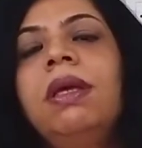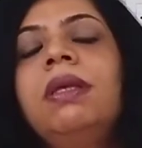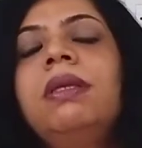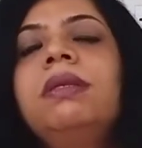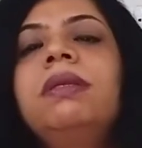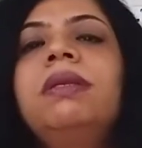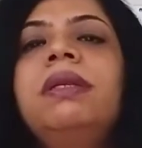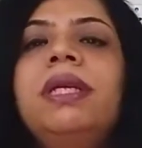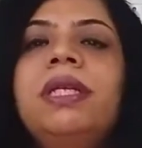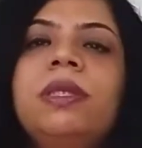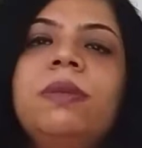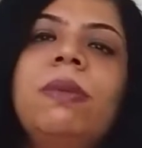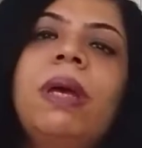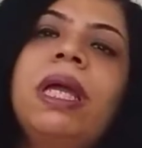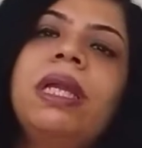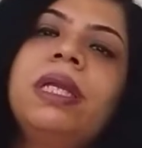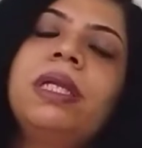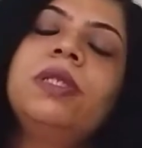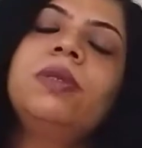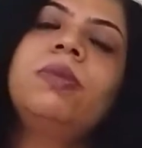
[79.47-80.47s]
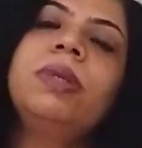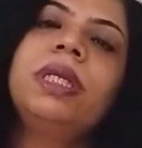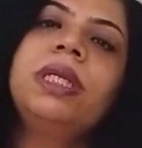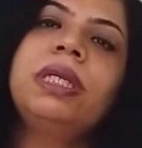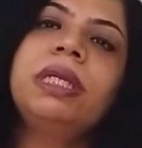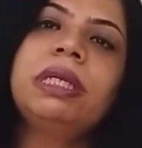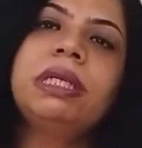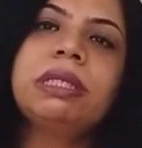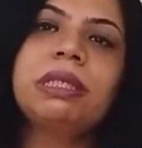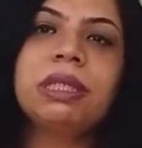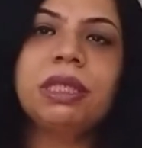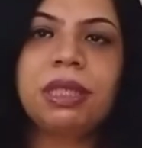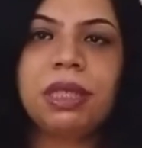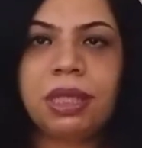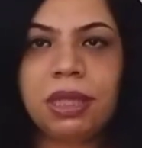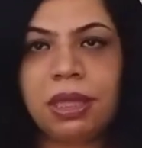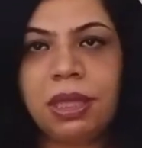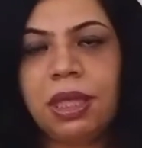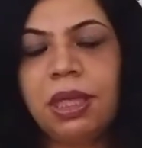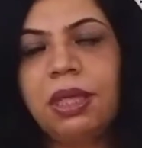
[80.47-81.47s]
Stress management is
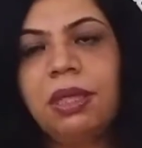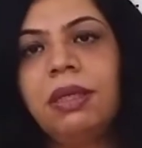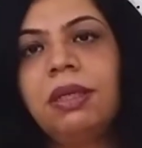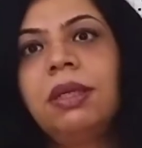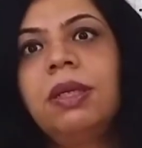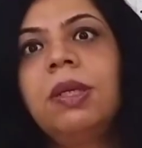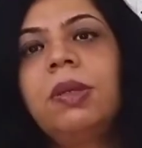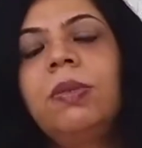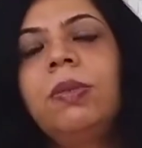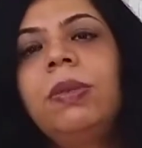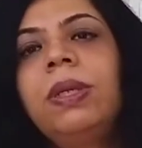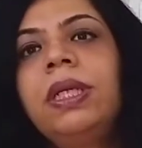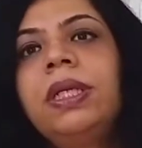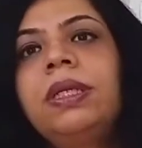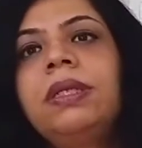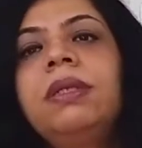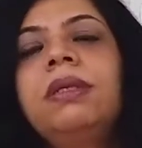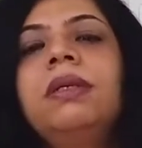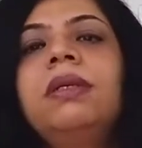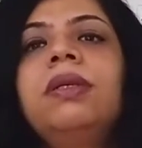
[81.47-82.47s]
nothing but